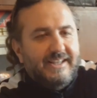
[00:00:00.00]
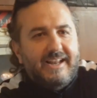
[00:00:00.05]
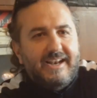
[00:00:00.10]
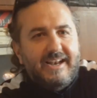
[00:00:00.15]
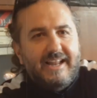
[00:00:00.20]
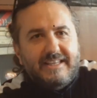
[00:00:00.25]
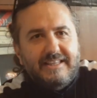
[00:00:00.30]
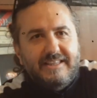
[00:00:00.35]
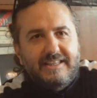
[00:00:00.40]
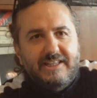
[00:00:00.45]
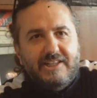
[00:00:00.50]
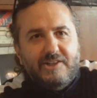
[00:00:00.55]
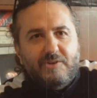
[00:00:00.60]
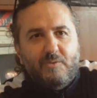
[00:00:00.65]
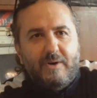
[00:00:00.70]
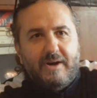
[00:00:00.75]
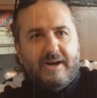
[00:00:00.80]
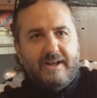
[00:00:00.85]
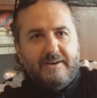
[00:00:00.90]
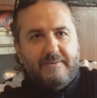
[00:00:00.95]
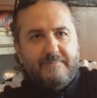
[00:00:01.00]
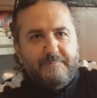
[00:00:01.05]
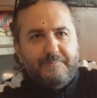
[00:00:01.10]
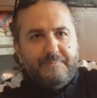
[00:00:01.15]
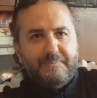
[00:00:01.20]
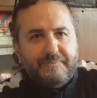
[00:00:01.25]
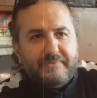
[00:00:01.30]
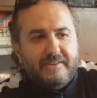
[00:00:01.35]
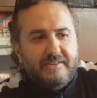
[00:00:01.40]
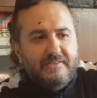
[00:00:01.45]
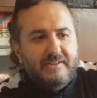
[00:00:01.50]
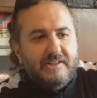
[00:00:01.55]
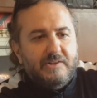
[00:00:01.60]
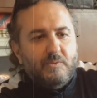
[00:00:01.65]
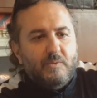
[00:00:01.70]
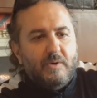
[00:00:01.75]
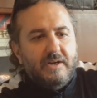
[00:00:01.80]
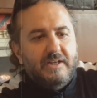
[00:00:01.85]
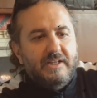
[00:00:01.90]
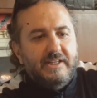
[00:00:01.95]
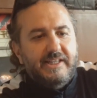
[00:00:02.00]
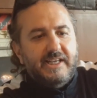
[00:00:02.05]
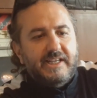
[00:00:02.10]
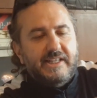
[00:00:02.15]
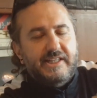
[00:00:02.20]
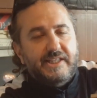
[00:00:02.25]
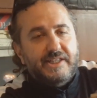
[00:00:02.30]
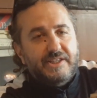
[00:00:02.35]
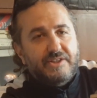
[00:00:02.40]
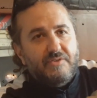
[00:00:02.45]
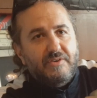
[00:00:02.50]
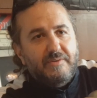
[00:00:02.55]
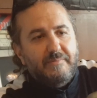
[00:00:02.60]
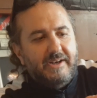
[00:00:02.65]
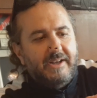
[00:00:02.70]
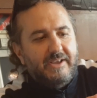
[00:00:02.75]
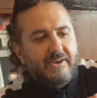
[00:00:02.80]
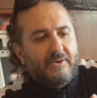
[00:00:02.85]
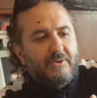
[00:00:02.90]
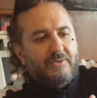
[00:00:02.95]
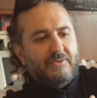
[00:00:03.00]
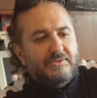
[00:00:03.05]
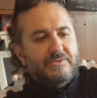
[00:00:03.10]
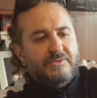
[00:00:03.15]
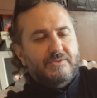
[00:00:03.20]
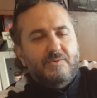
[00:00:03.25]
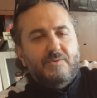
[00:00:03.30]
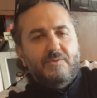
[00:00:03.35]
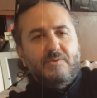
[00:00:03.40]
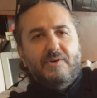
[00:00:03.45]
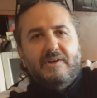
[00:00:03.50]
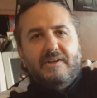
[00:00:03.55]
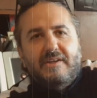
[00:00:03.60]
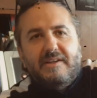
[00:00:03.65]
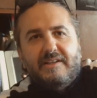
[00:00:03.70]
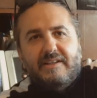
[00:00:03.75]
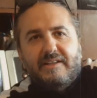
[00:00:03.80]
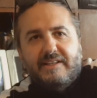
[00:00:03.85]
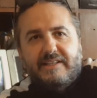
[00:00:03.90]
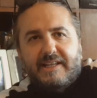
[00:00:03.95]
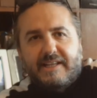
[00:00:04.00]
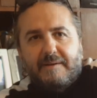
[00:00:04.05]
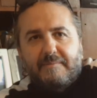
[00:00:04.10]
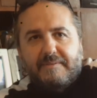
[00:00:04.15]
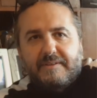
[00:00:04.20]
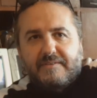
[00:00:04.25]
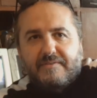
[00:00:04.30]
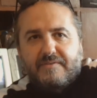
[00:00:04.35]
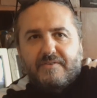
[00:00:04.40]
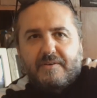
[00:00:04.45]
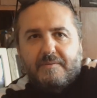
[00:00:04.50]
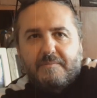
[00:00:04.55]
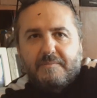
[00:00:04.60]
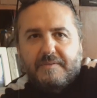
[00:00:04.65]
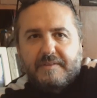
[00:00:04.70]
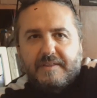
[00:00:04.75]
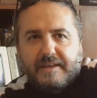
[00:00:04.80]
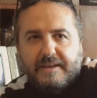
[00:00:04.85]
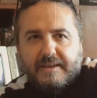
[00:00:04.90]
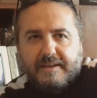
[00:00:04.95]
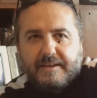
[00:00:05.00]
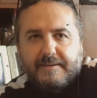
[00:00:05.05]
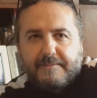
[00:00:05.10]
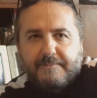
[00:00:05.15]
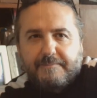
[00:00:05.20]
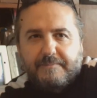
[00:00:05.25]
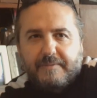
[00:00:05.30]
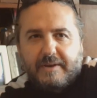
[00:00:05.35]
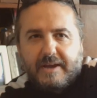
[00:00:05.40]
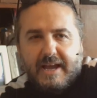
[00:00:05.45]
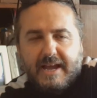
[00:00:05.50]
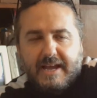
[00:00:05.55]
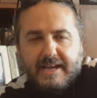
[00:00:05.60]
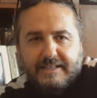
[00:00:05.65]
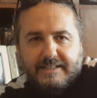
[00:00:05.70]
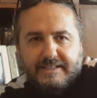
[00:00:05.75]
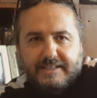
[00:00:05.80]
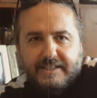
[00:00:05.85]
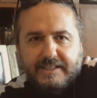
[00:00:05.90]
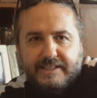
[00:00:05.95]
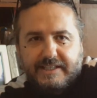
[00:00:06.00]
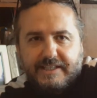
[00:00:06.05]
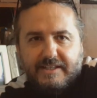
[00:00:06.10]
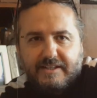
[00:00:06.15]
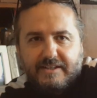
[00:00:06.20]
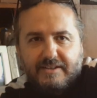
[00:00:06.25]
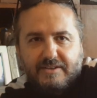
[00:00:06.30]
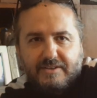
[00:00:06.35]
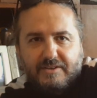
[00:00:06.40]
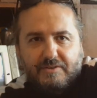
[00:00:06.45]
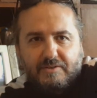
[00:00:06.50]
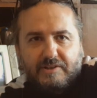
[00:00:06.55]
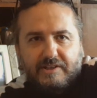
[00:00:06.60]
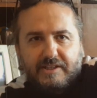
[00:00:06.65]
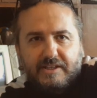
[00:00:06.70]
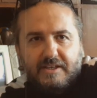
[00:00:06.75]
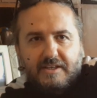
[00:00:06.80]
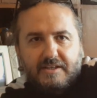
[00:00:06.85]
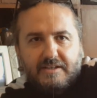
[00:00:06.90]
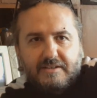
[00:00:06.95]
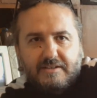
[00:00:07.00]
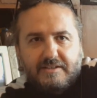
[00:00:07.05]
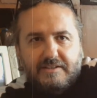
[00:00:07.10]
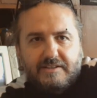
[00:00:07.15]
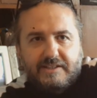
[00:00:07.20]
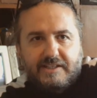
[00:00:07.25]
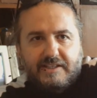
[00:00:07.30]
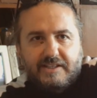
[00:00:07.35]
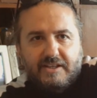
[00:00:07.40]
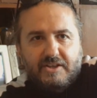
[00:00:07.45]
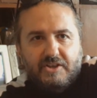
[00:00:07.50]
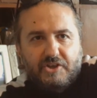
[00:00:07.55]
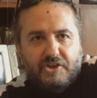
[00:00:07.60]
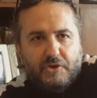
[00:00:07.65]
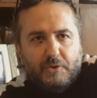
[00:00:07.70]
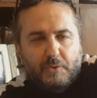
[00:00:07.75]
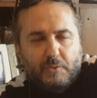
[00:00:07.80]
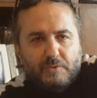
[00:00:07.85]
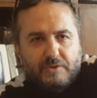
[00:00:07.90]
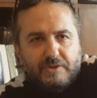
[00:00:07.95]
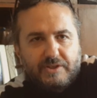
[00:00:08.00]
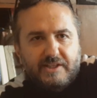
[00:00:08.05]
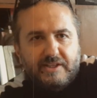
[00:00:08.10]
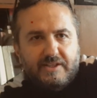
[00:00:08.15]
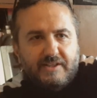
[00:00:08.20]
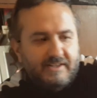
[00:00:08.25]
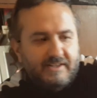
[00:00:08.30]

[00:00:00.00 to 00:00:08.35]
Like this one. This one is extremely old too, something from the 80s. You see, it's huge.